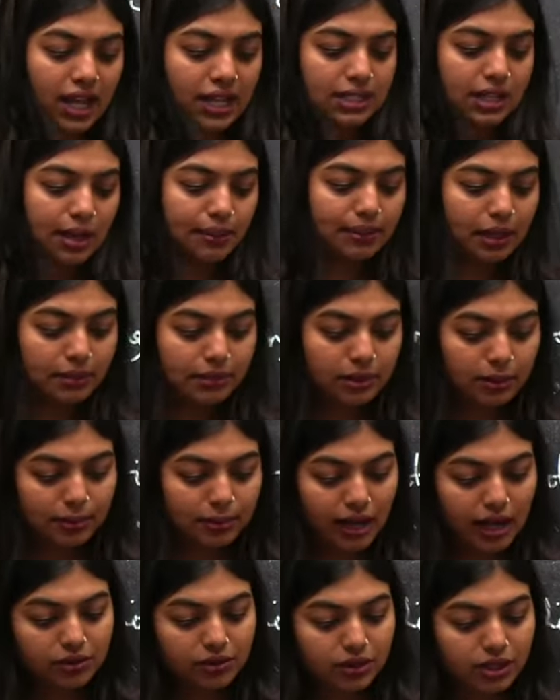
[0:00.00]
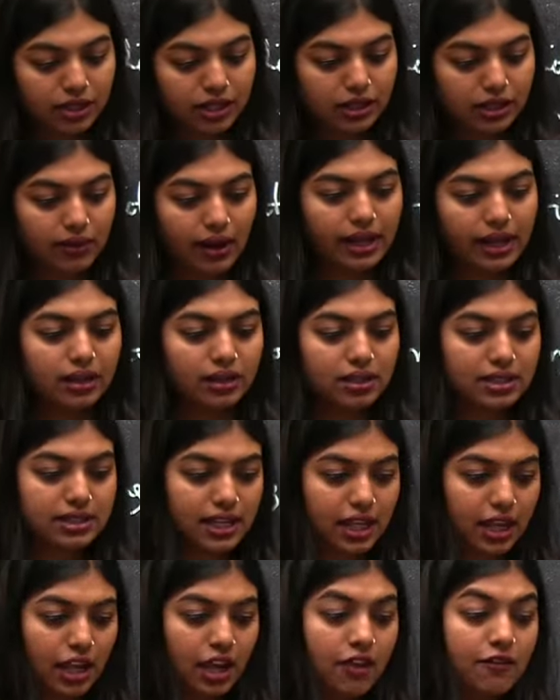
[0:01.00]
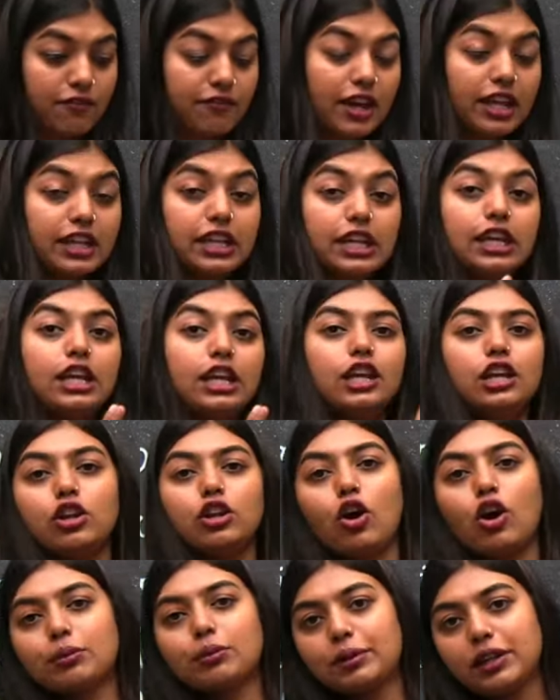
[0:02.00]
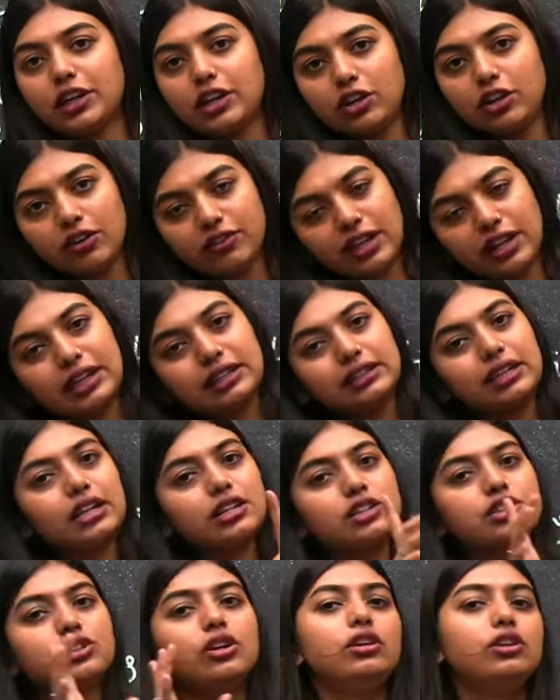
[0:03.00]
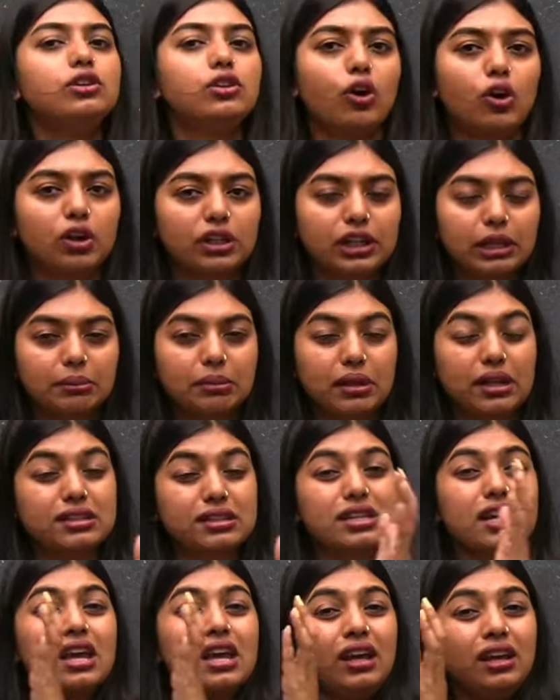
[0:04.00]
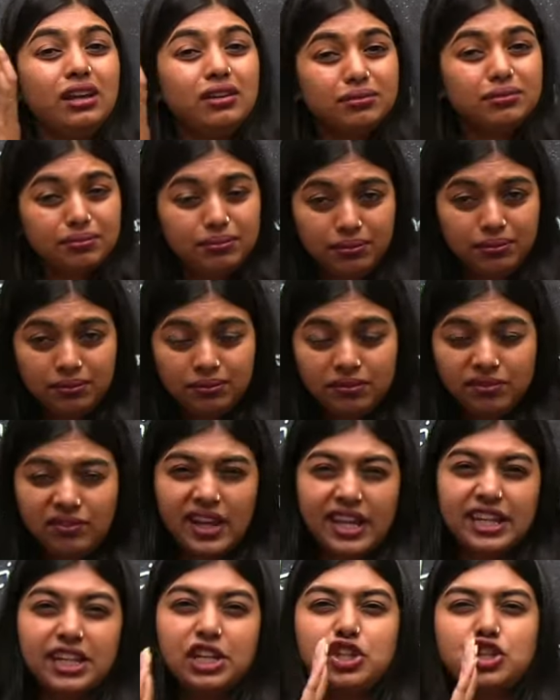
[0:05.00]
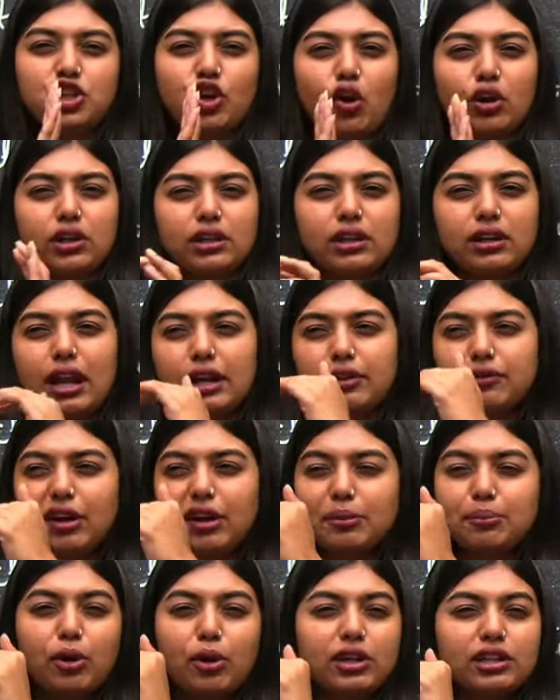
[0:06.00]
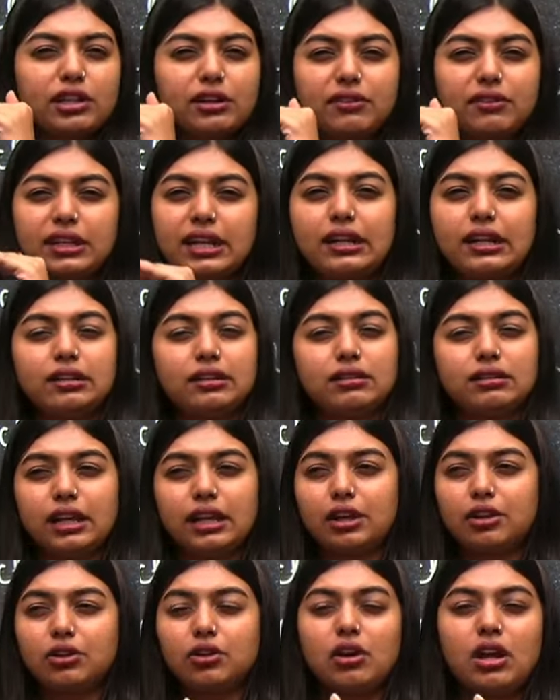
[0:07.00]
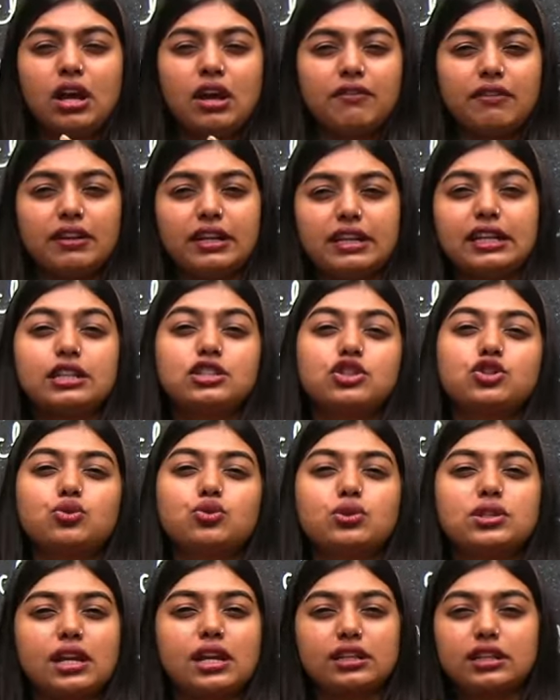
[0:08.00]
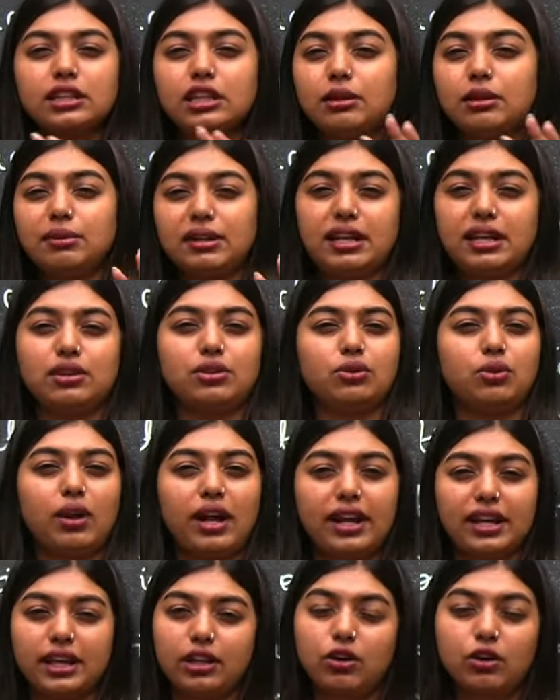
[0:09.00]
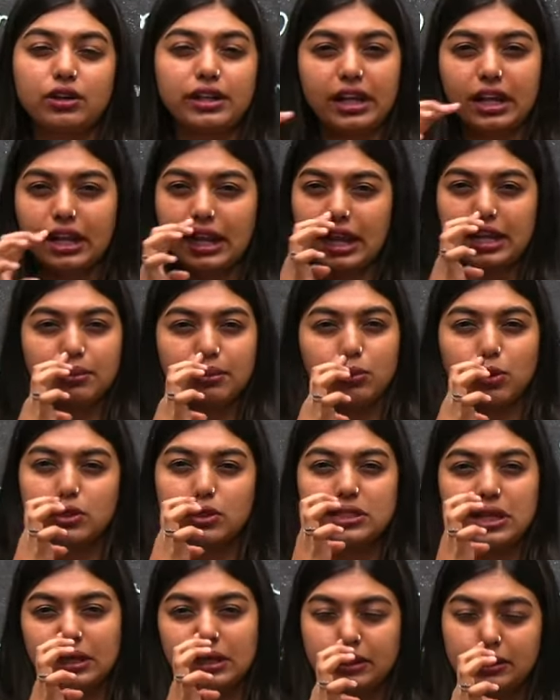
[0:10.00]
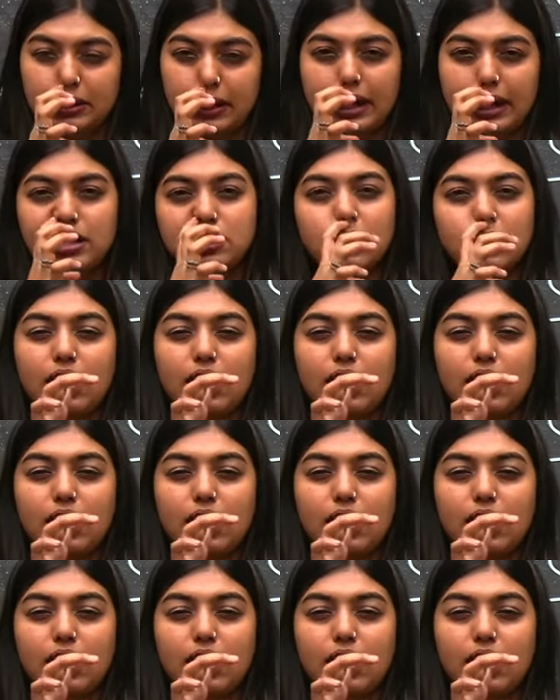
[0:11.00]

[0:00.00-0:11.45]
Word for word: Sometimes the plant will require say very long period of light, that is your long day plants. Very short, at one point they will get like, you know, when it gets too sunny they will be like, no, I cannot take any more sun, right.